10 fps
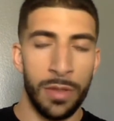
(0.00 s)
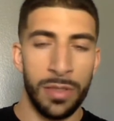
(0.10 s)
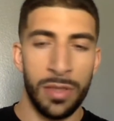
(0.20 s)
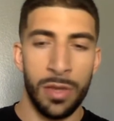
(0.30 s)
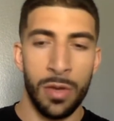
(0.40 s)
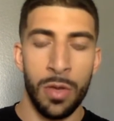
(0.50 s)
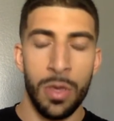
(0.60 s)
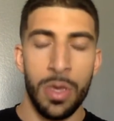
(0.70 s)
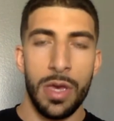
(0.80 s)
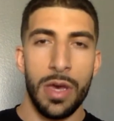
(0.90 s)
So
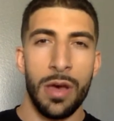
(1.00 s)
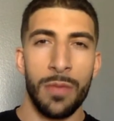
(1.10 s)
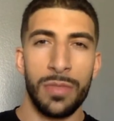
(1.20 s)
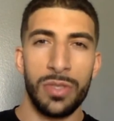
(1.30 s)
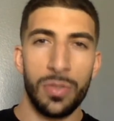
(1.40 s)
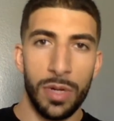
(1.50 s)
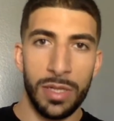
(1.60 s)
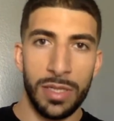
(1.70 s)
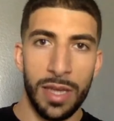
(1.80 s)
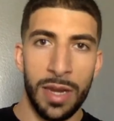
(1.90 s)
I'm super
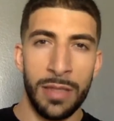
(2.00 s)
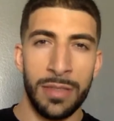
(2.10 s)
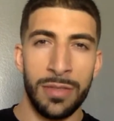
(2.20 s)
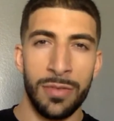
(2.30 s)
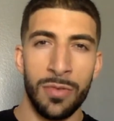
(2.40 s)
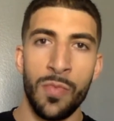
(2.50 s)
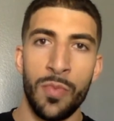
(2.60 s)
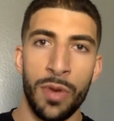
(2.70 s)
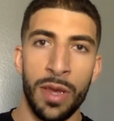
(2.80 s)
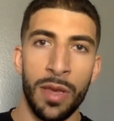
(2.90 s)
excited to
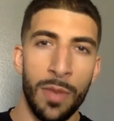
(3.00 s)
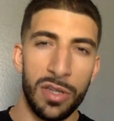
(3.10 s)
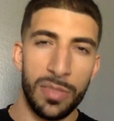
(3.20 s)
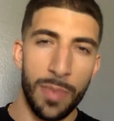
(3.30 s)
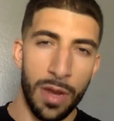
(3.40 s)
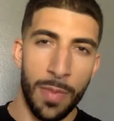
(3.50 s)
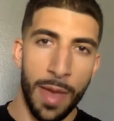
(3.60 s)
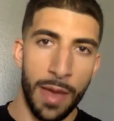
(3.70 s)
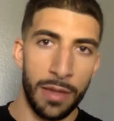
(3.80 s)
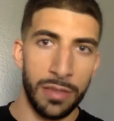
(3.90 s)
bring a much better
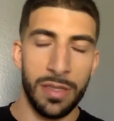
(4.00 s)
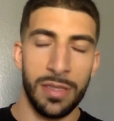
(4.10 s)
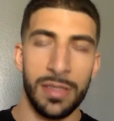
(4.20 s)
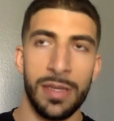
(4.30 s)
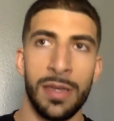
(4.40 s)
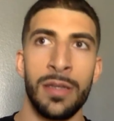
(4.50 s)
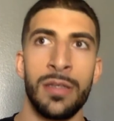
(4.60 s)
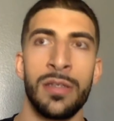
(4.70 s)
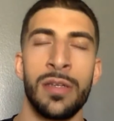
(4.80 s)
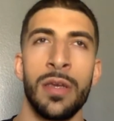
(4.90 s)
package to the
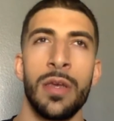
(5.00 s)
stage,